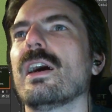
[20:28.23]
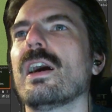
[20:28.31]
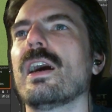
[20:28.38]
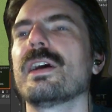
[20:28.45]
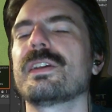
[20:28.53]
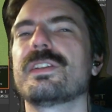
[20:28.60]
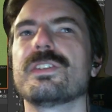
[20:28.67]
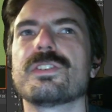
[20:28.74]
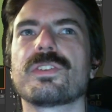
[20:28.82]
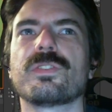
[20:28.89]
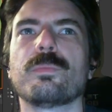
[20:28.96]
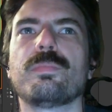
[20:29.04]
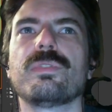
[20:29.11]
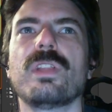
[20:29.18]
I can just
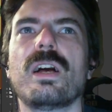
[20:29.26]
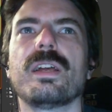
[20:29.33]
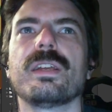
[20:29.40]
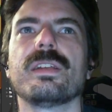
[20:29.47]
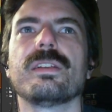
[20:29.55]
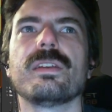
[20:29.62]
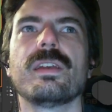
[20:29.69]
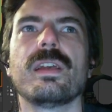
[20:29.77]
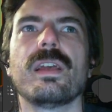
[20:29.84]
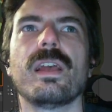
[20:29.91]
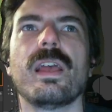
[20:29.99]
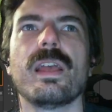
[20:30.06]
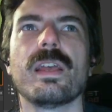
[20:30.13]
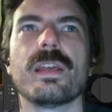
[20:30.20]
apply it,
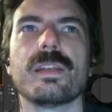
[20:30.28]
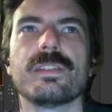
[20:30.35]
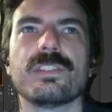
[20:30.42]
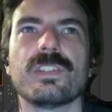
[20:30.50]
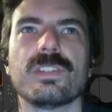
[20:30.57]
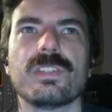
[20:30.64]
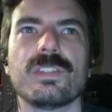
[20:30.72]
and